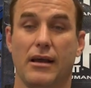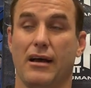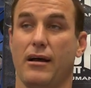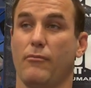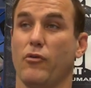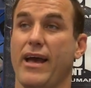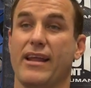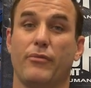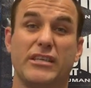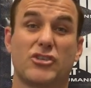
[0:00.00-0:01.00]
um, or they
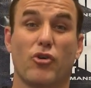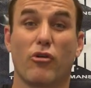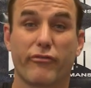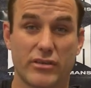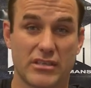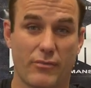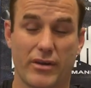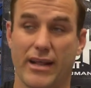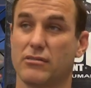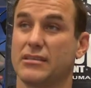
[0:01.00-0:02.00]
had to be strong for
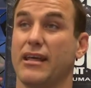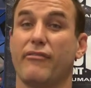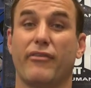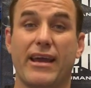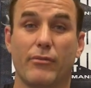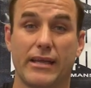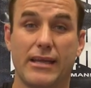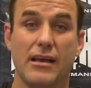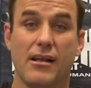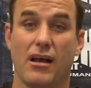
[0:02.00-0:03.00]
someone else in their family.
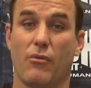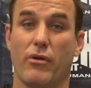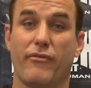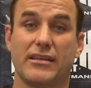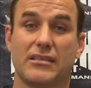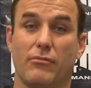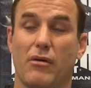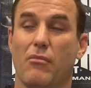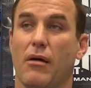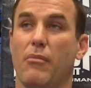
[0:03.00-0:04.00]
Um, we've had some
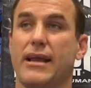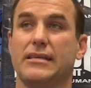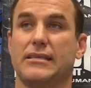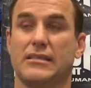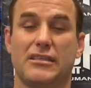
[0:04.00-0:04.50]
amazing